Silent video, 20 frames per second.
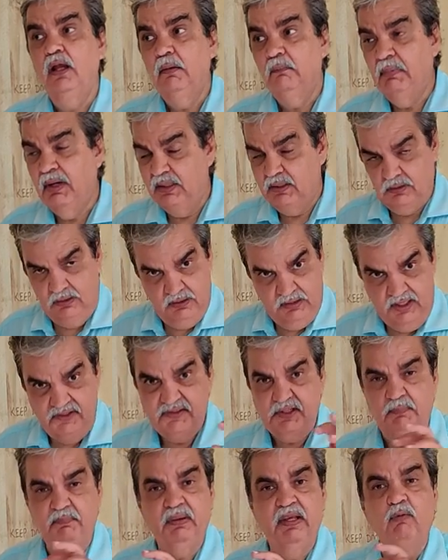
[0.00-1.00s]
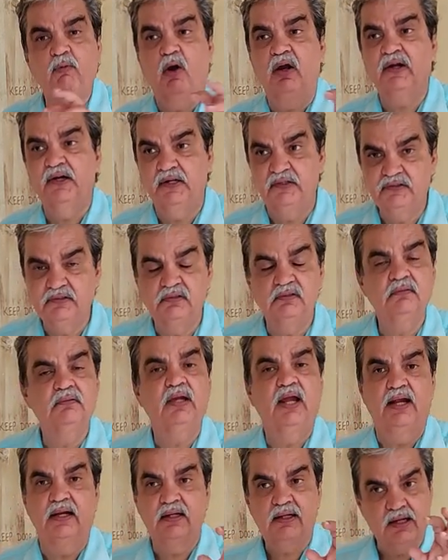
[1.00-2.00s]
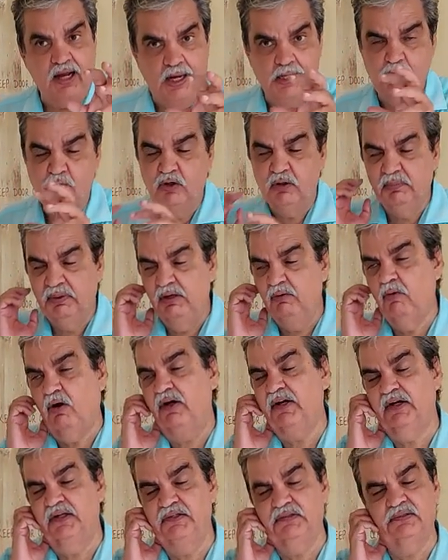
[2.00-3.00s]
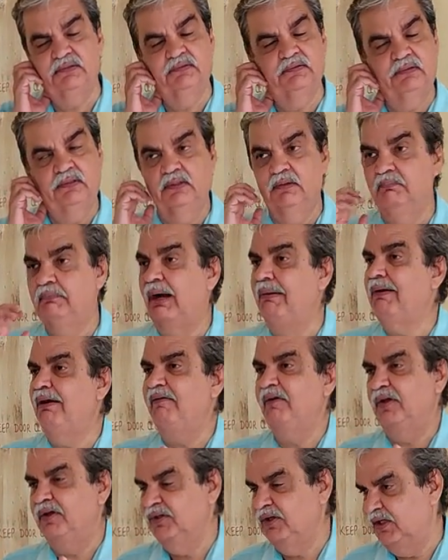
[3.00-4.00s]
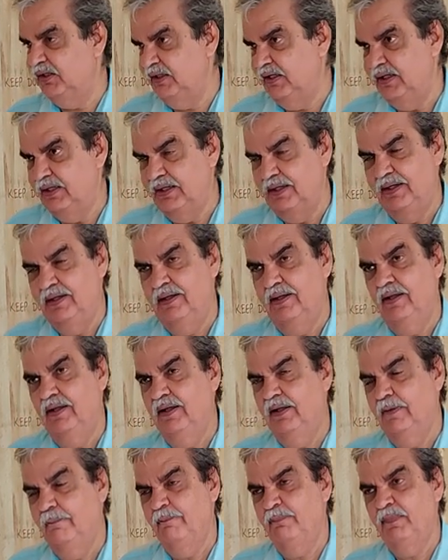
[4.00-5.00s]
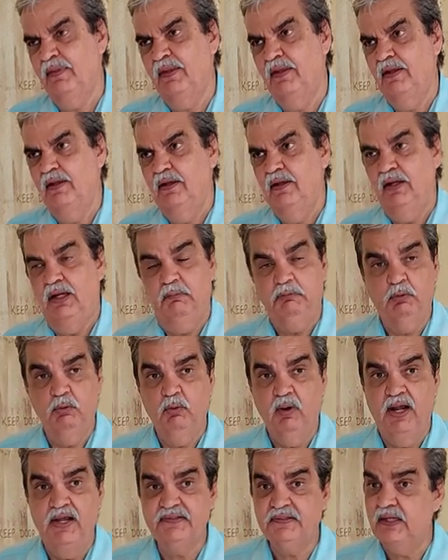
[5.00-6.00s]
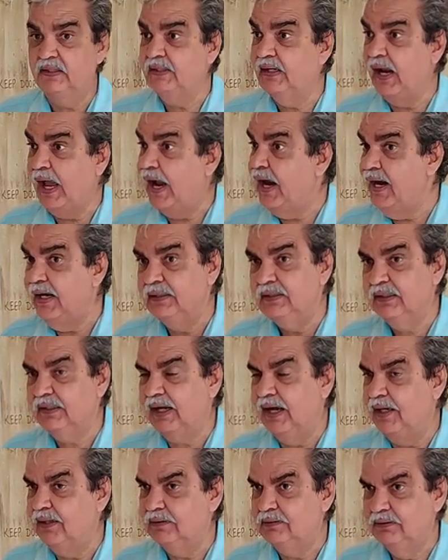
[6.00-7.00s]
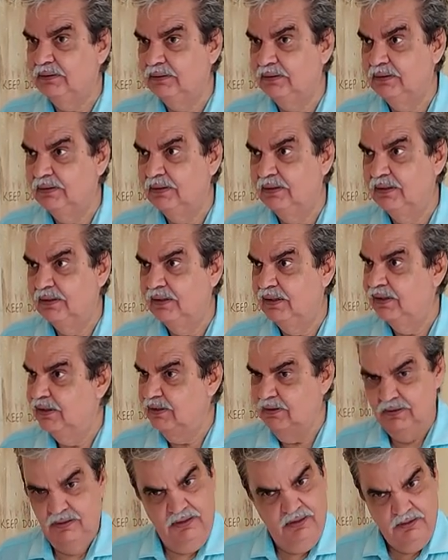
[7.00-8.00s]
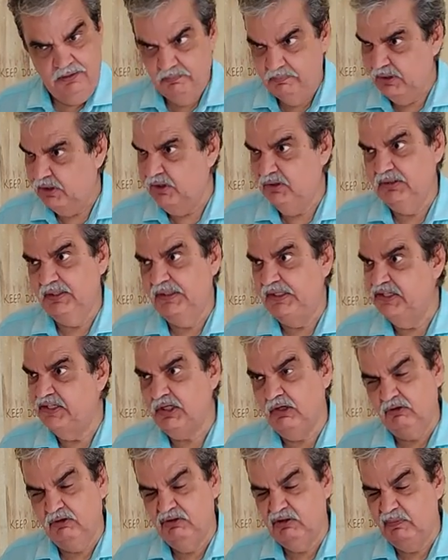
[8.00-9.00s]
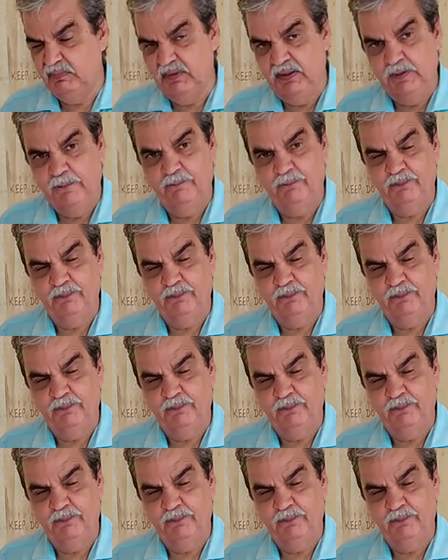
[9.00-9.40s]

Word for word: But Nasib being what it is and Kalyung being what it is, Baba Amte was not there. I mean, who I saw that I had the car because the teacher was with me